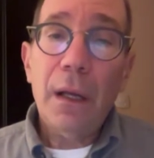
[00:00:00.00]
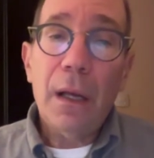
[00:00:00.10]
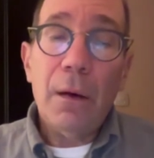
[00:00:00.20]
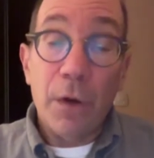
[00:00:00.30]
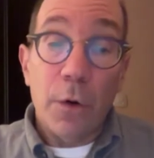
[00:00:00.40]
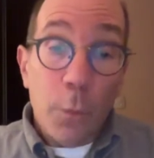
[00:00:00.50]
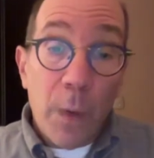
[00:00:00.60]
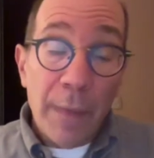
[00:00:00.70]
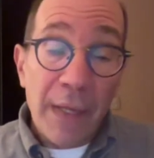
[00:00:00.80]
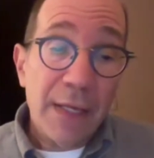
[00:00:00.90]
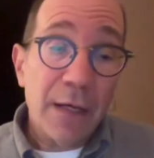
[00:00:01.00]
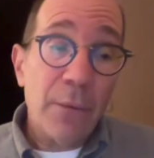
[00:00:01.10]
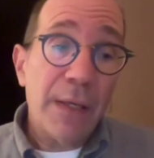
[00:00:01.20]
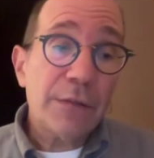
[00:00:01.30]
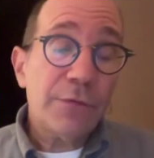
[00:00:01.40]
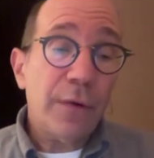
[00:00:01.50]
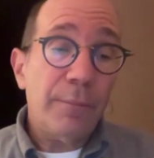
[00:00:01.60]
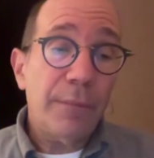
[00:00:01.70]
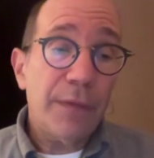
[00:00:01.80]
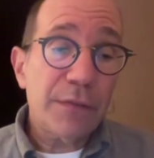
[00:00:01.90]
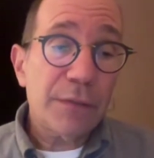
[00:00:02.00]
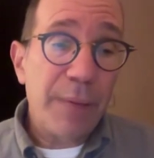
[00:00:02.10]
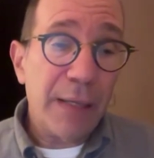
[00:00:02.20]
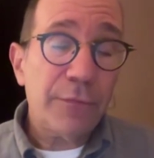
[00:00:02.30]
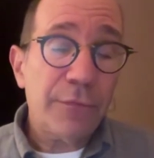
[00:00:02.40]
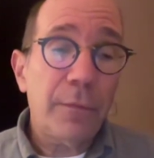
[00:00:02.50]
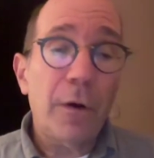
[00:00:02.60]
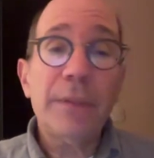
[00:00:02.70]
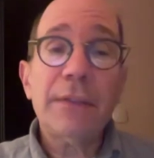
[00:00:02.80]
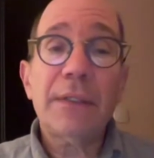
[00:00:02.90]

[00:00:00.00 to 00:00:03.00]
or one of my takeaways from this painful moment,